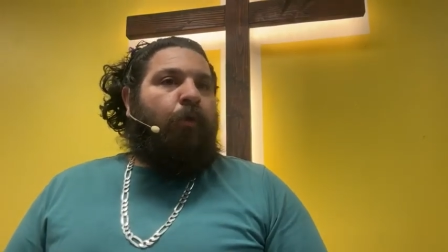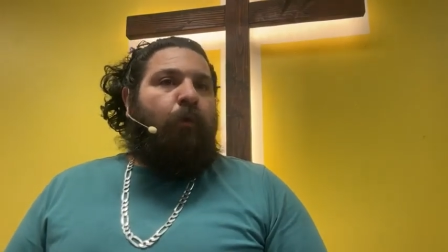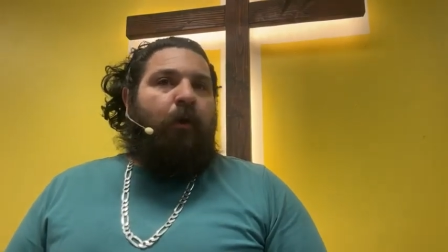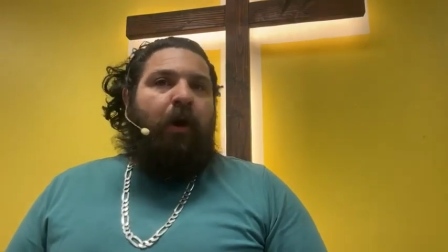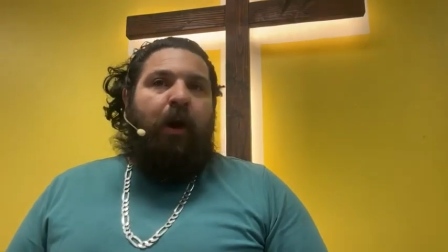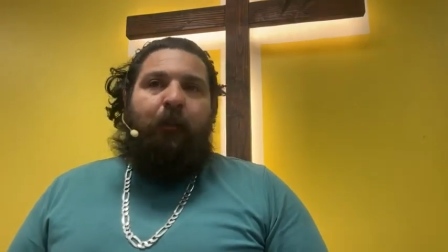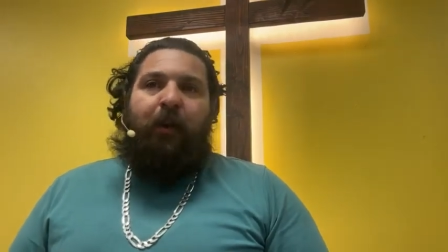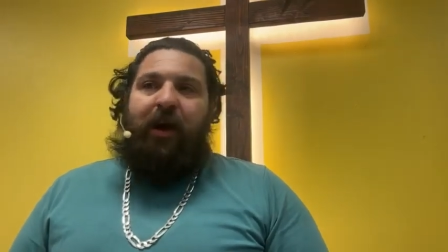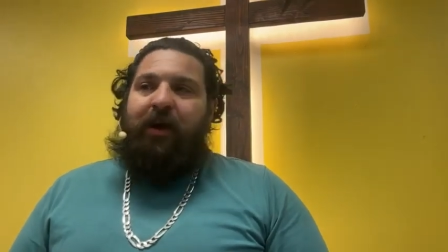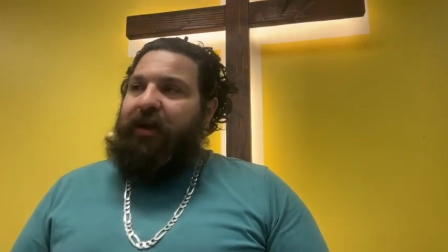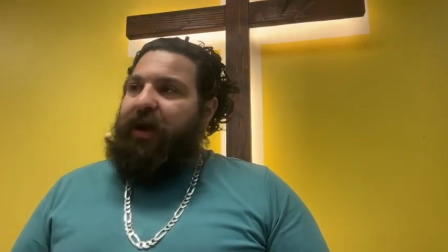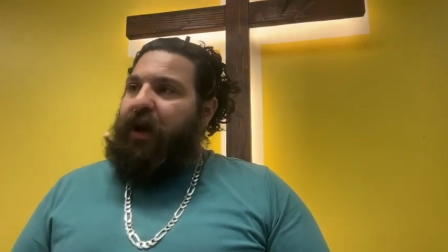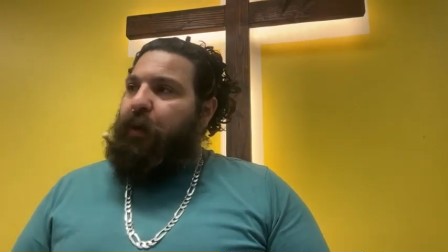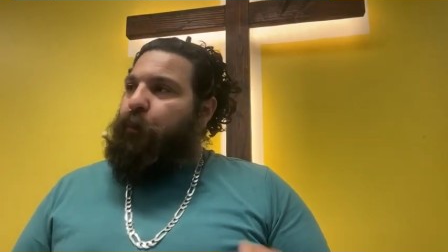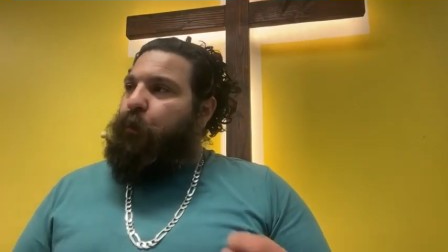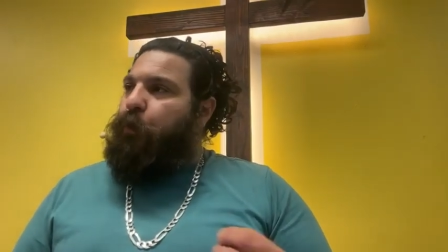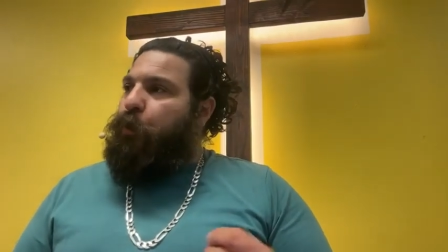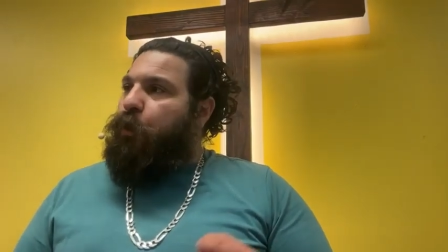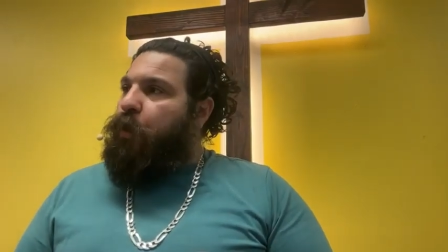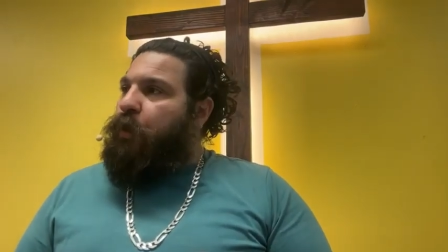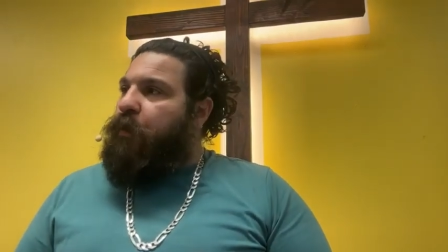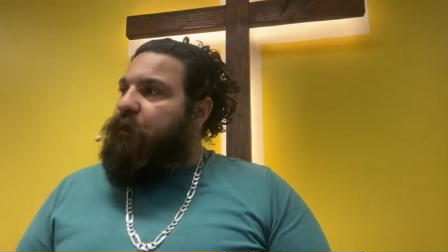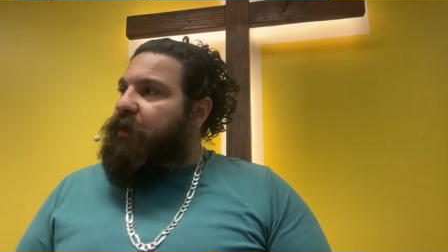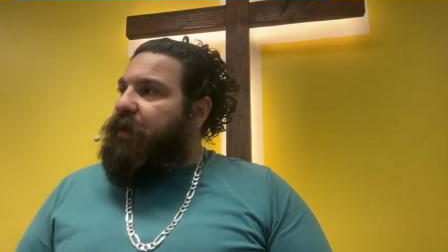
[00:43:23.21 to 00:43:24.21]
Who am I that
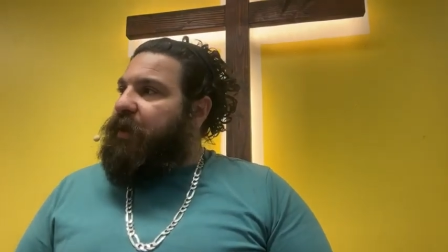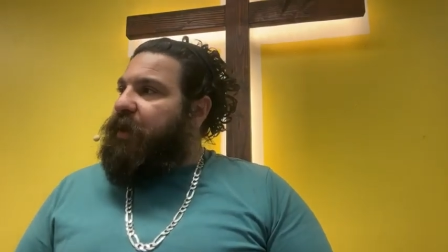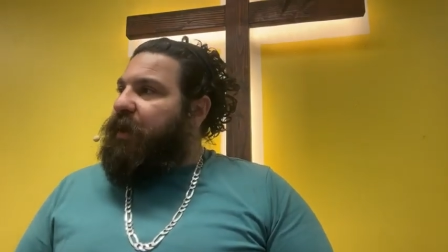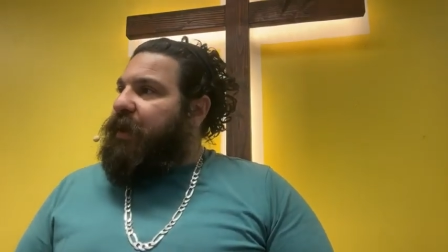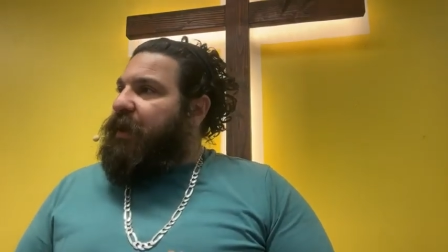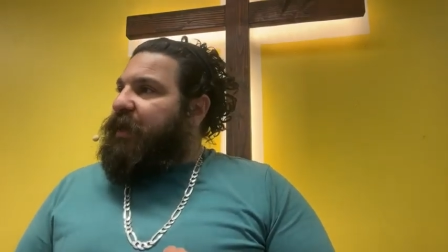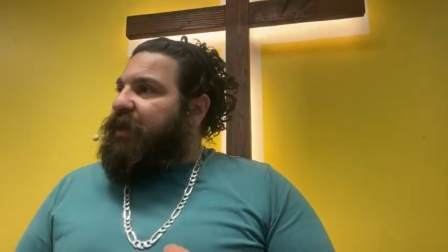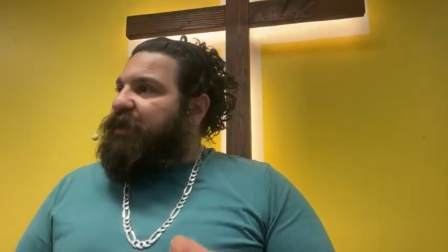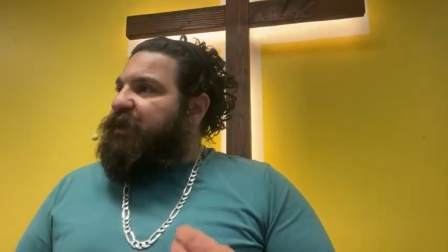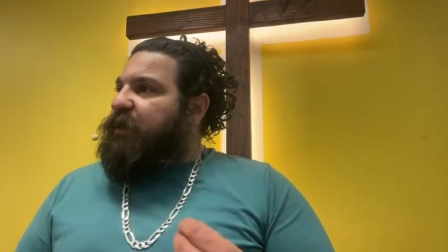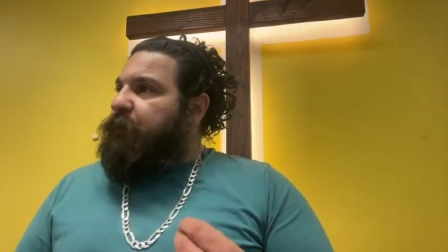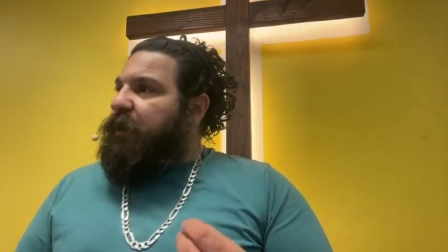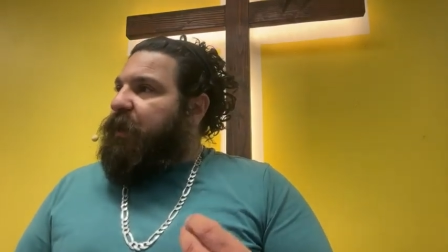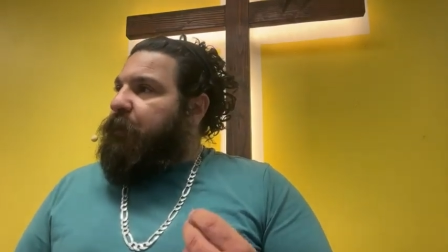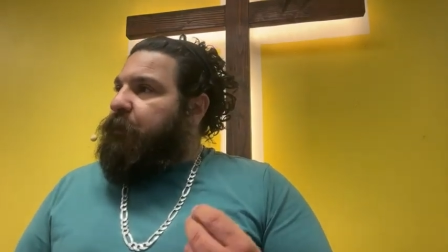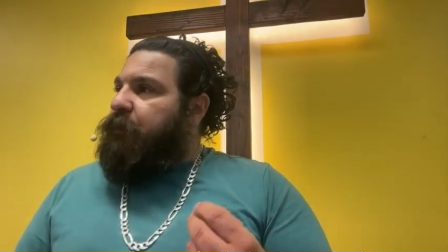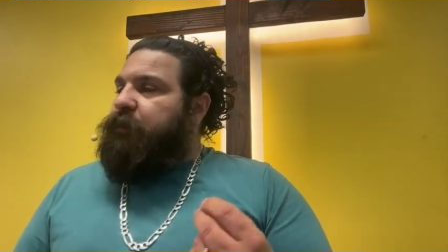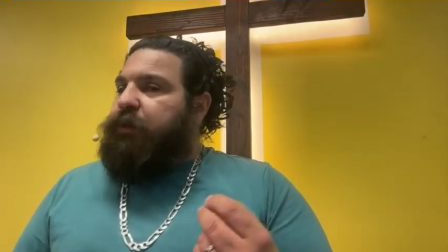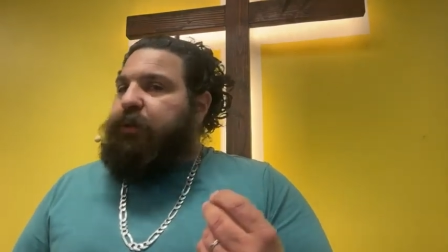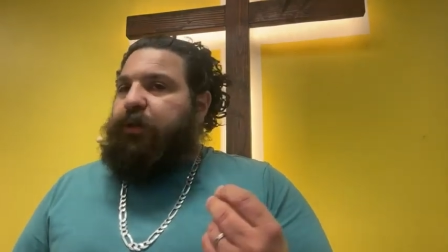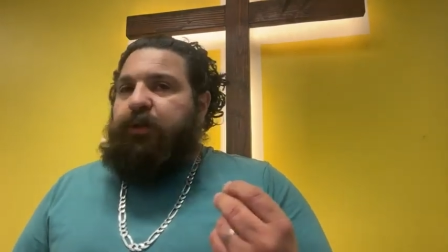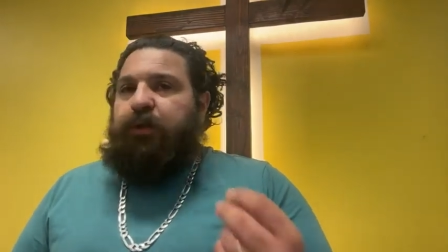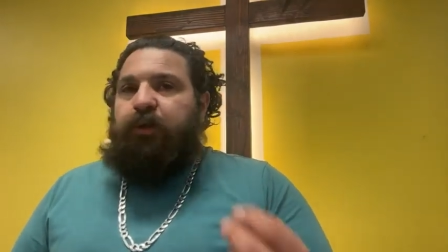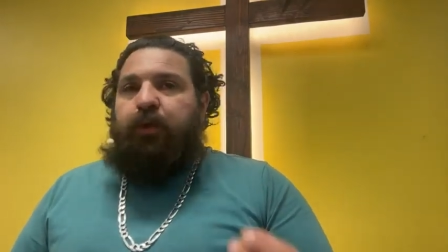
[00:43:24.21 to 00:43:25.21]
I'm worthy to be
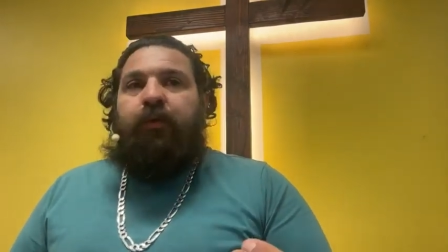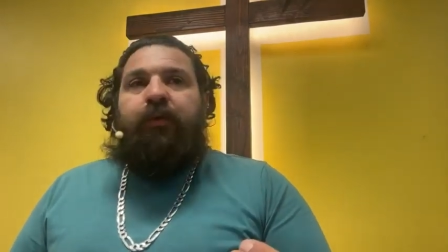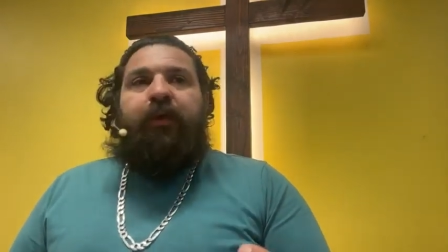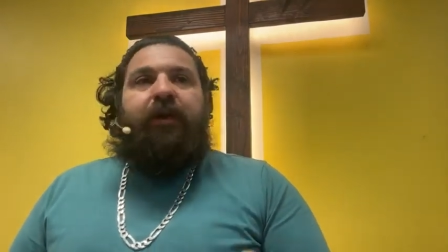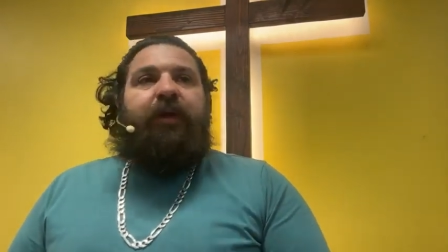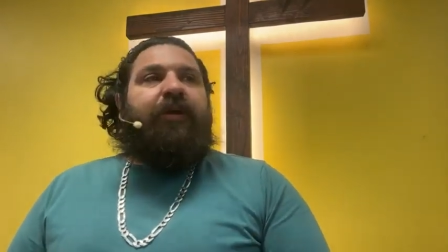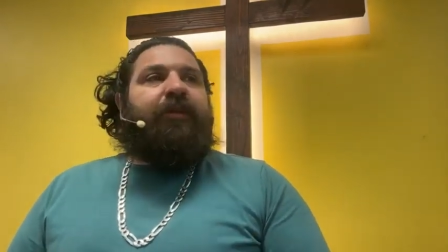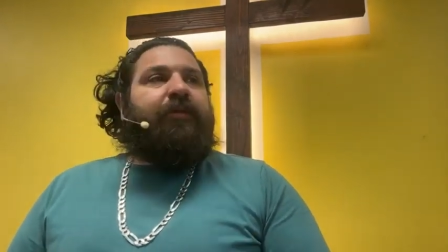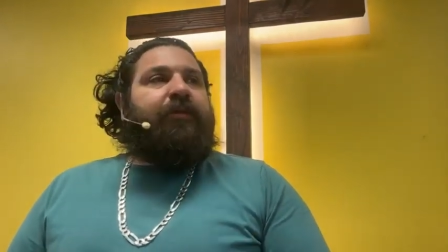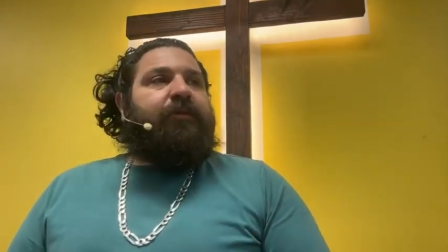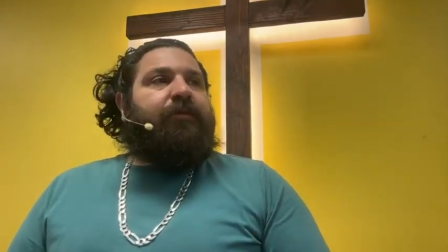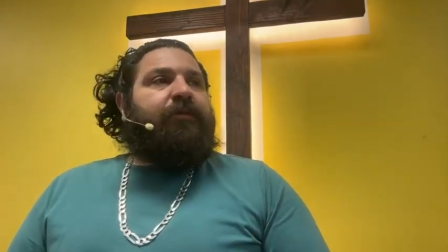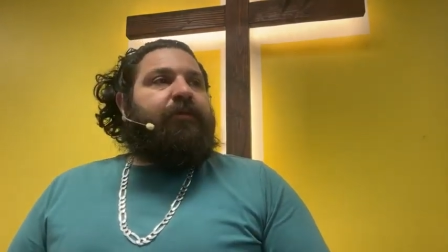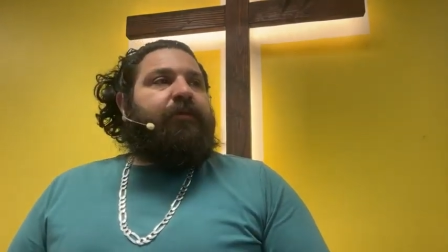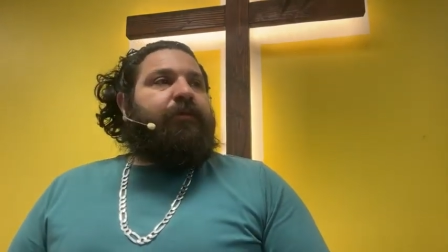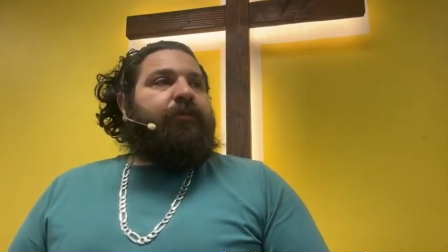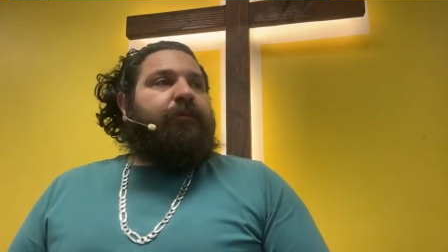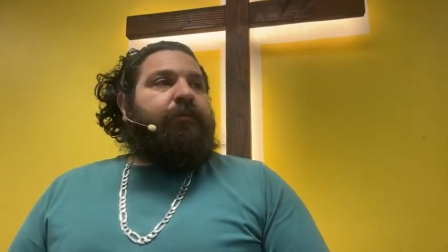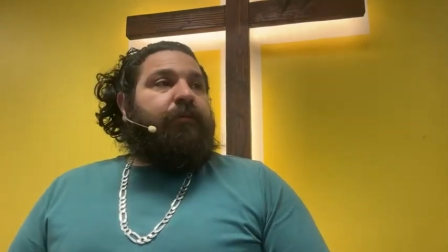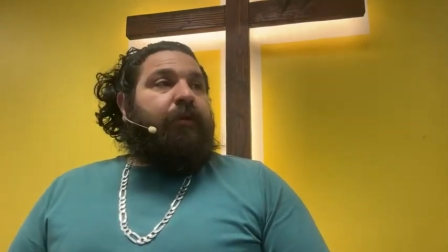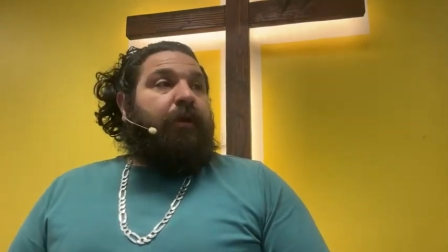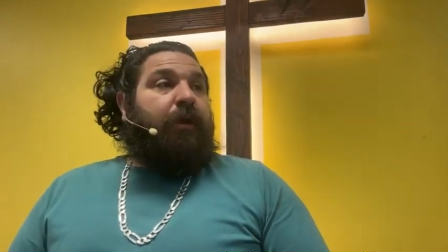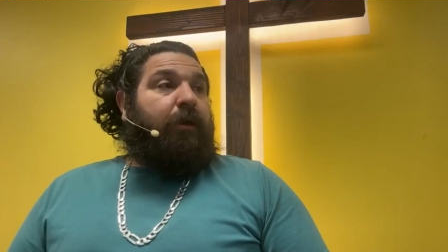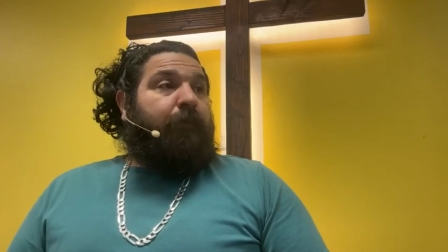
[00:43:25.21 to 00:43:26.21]
able to do
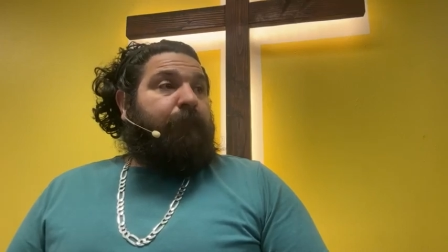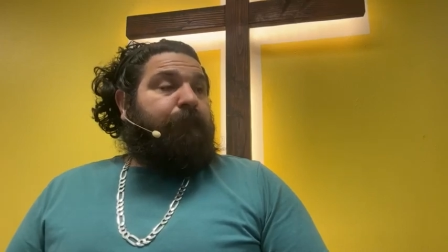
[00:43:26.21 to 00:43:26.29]
this?